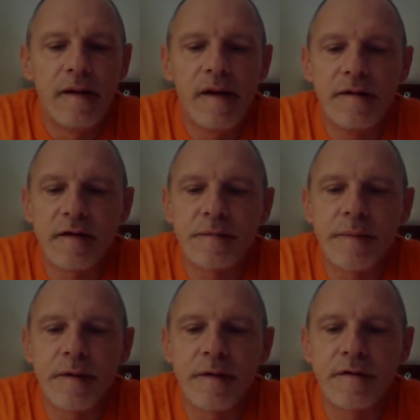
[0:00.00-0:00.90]
His
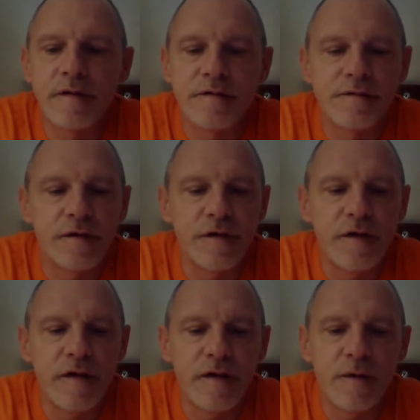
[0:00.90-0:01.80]
experience in the French
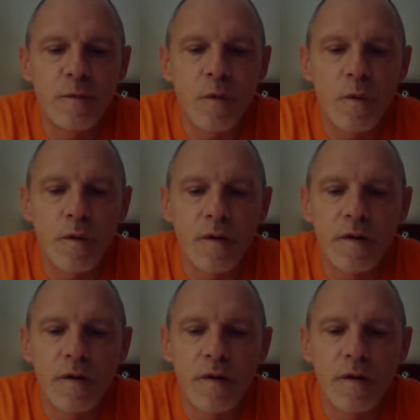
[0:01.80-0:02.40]
and Indian War